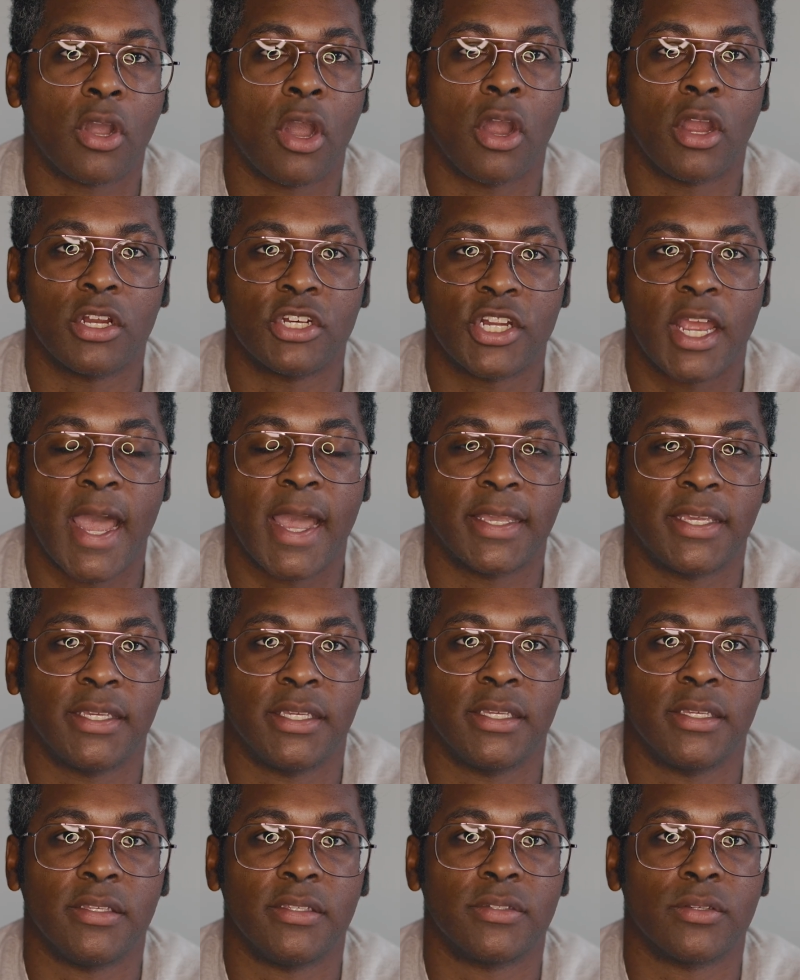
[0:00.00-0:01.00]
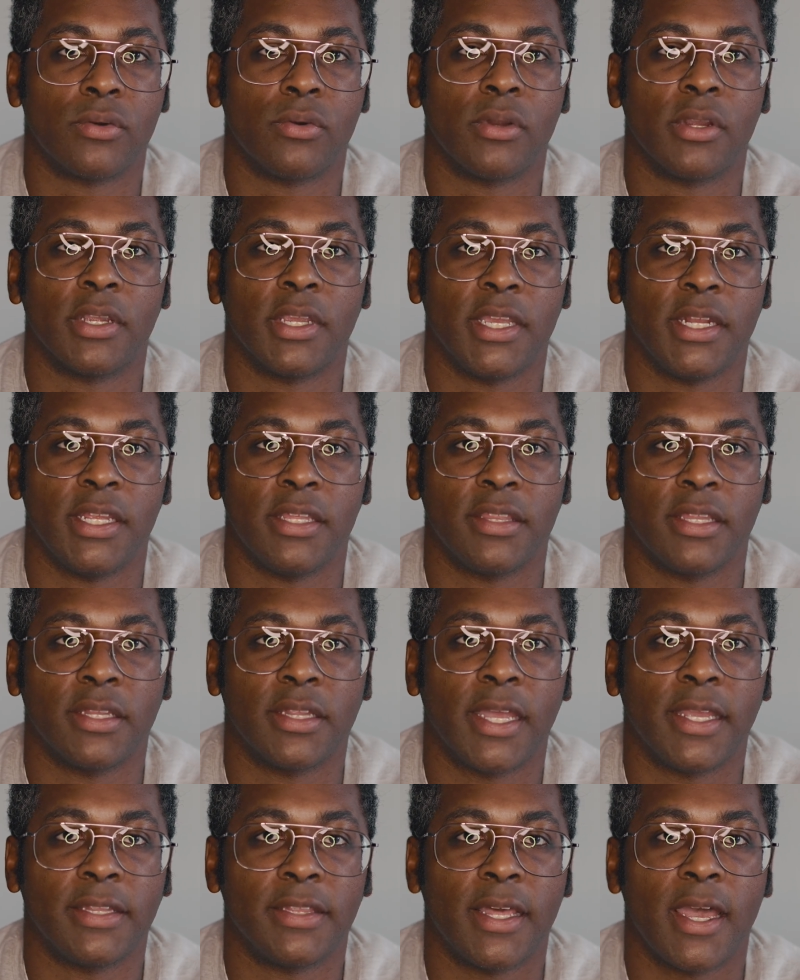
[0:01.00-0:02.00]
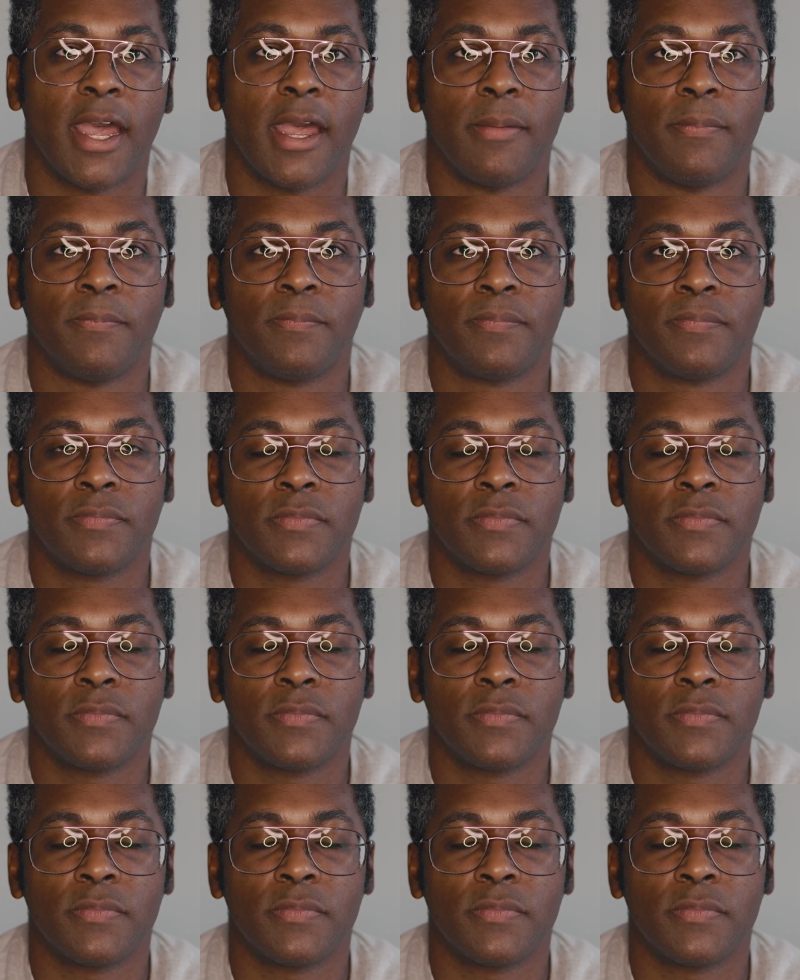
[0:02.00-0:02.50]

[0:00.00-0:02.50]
carjackings or anything like that.